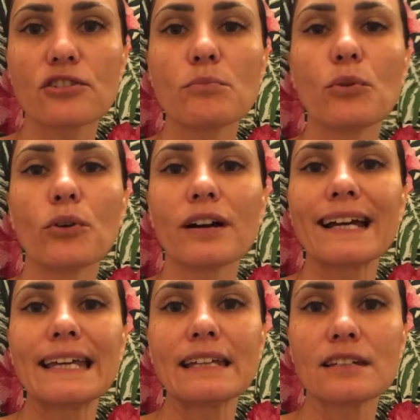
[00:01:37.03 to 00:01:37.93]
You're more
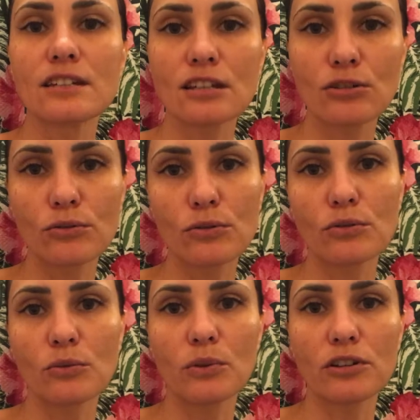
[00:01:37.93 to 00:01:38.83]
in
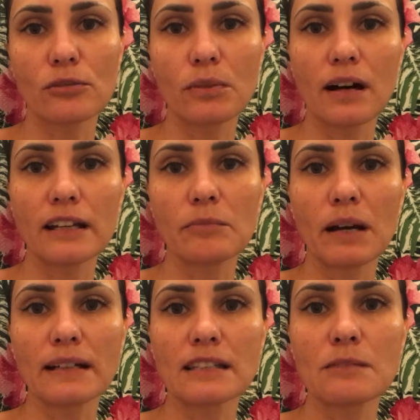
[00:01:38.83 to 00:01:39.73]
tune with your body,
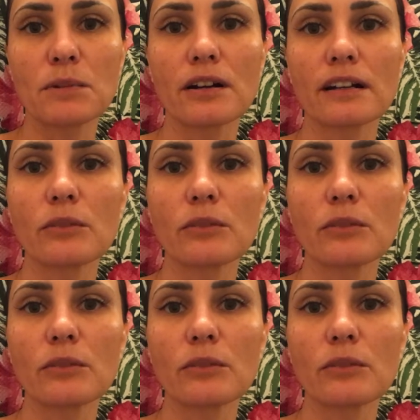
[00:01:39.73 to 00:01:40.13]
mind, spirit.